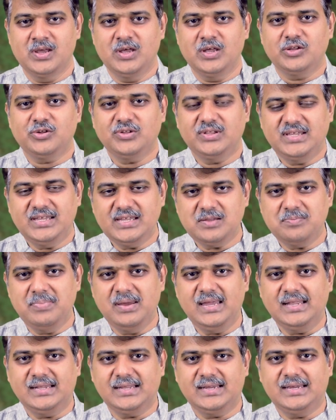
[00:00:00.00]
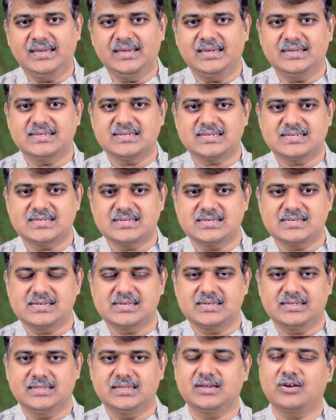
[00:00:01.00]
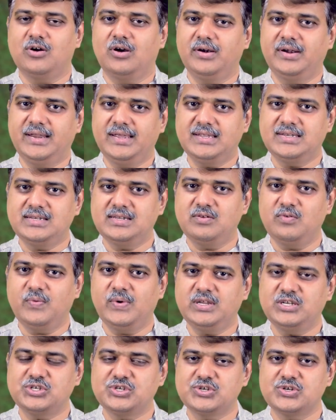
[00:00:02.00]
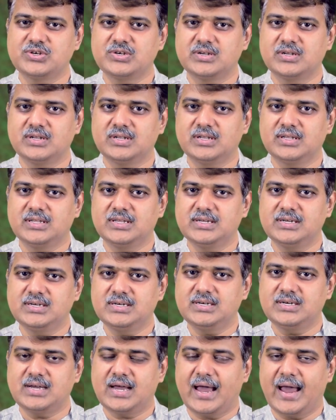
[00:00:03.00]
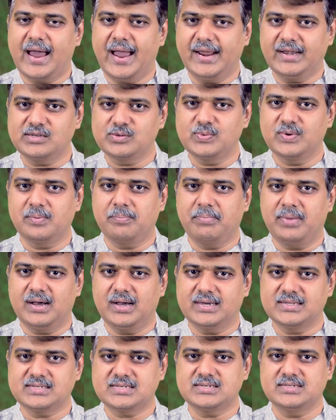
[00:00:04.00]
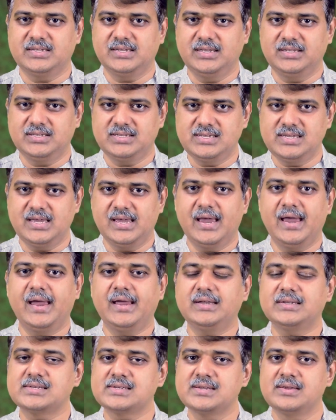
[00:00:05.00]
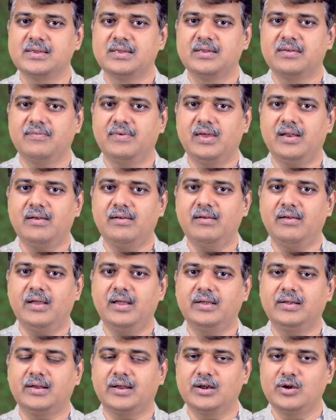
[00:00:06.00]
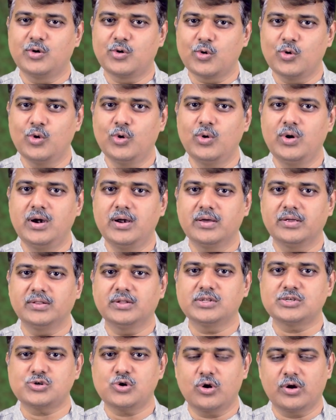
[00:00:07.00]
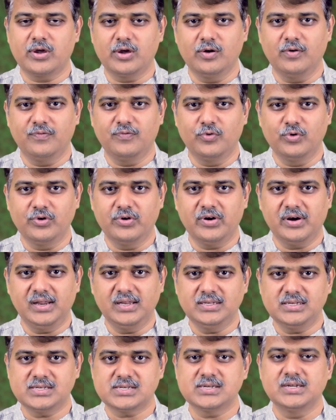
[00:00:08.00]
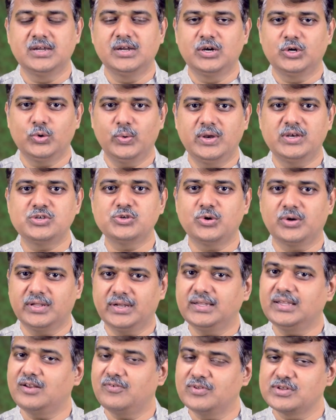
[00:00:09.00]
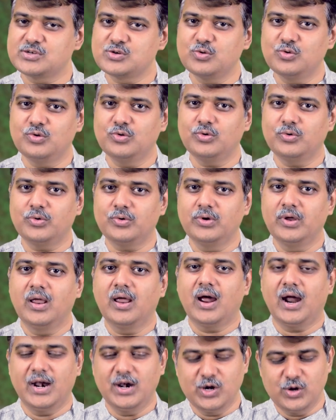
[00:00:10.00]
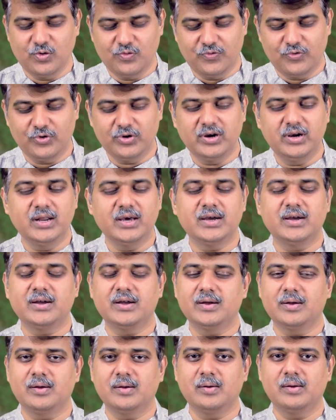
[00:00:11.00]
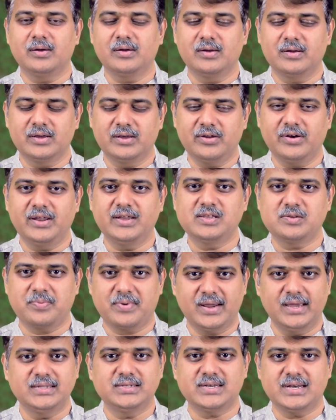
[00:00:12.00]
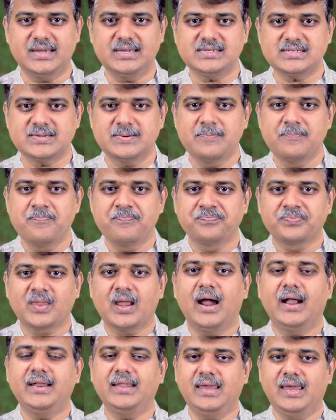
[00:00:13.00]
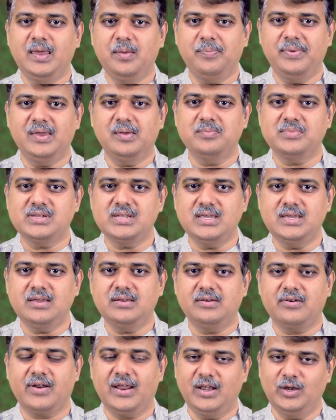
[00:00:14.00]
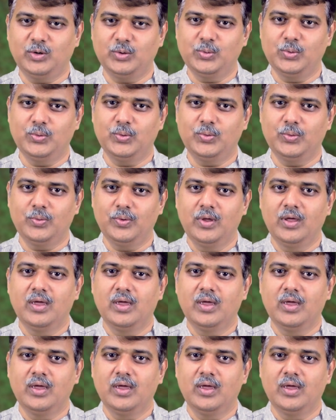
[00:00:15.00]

So this being the case, the context in which the acts were passed, the ECA acts, wherein it controlled the stocking of food grains to ensure that there was no undue food grains price rise, and the APMC trying to